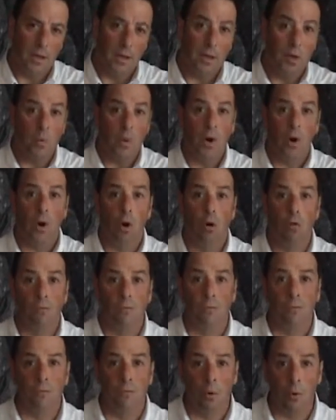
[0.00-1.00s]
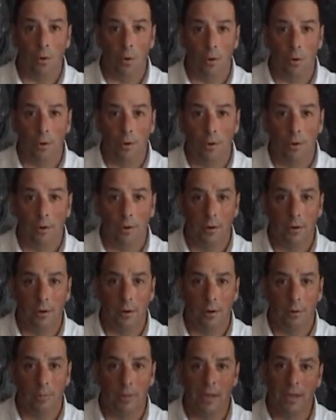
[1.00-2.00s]
you went 0 for 4.
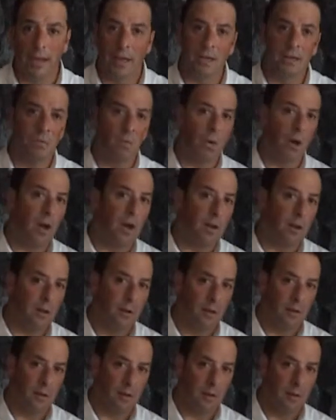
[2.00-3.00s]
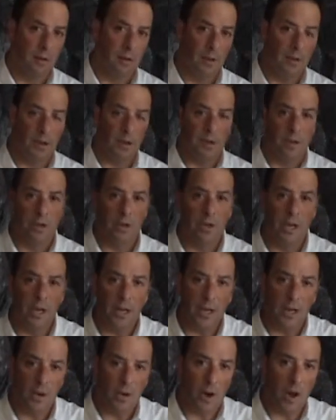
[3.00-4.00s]
But guess what? You're
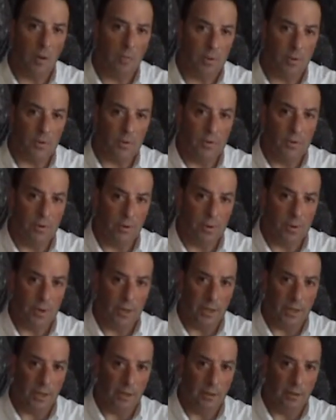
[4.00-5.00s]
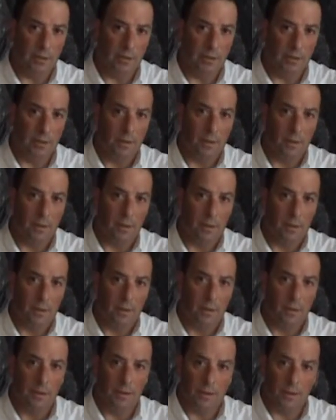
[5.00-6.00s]
getting an opportunity
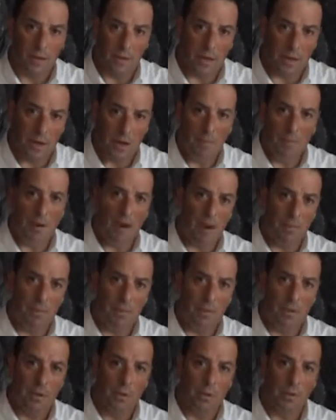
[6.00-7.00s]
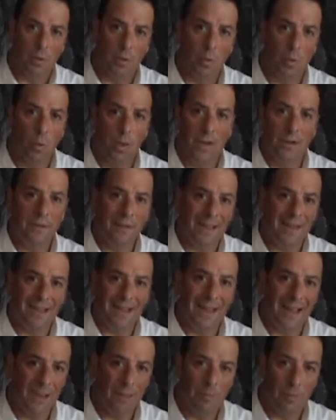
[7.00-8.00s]
to come up to win the
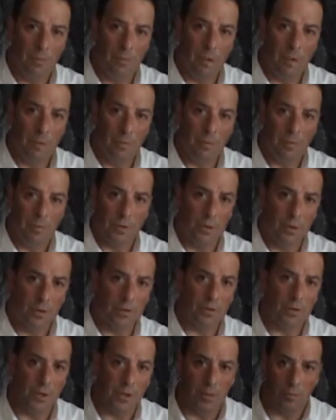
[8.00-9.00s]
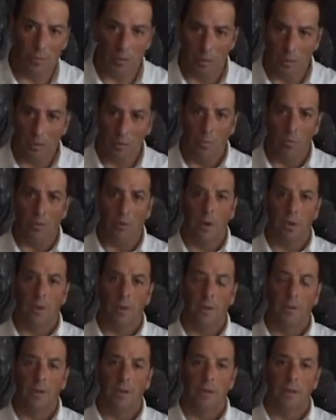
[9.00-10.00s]
game for your team with a home run.
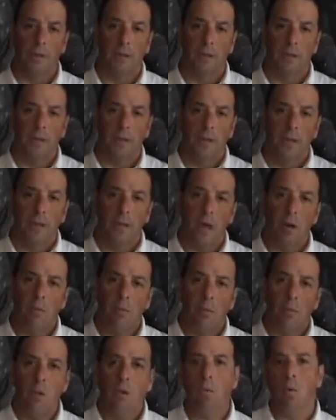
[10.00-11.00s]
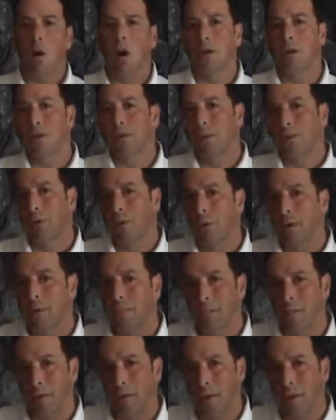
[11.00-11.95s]
Now, when we watch the great